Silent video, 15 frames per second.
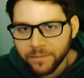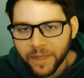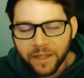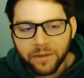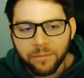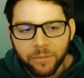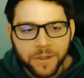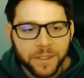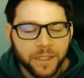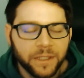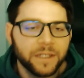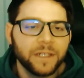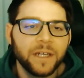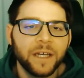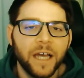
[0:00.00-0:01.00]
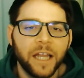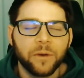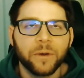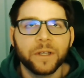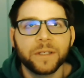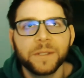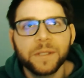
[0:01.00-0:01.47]
man, the music.
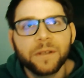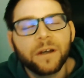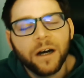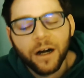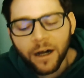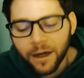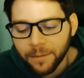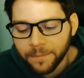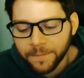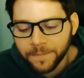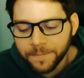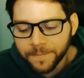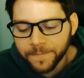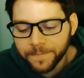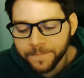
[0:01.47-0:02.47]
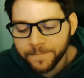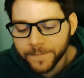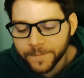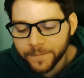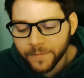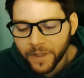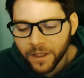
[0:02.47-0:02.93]
Anyways, the
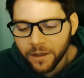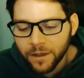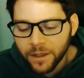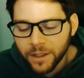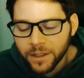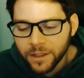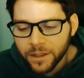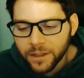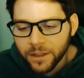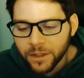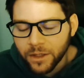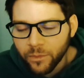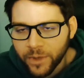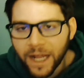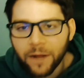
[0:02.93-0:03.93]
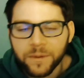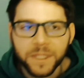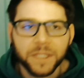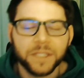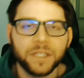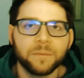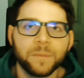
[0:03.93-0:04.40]
renown
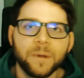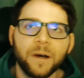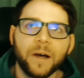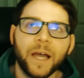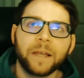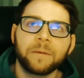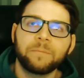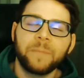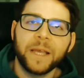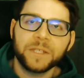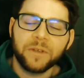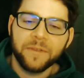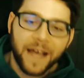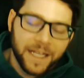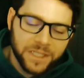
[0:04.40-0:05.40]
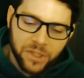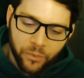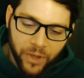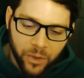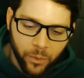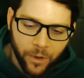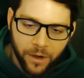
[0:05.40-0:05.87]
system. Like, basically that's a
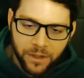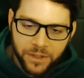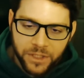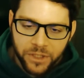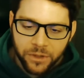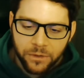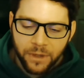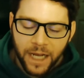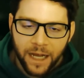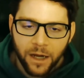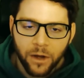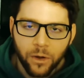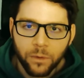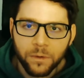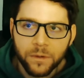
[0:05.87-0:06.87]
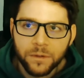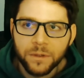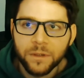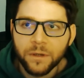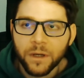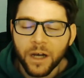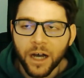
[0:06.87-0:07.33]
rework to how
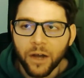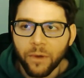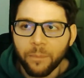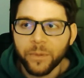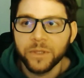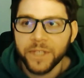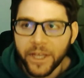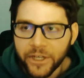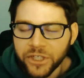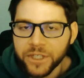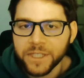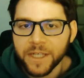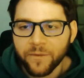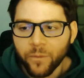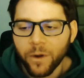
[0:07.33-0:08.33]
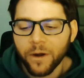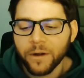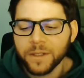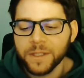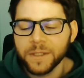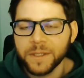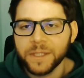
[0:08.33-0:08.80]
reputations have
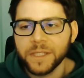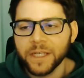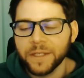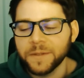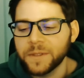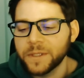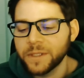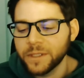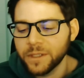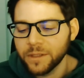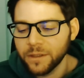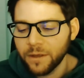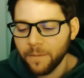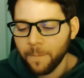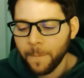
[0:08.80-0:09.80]
worked since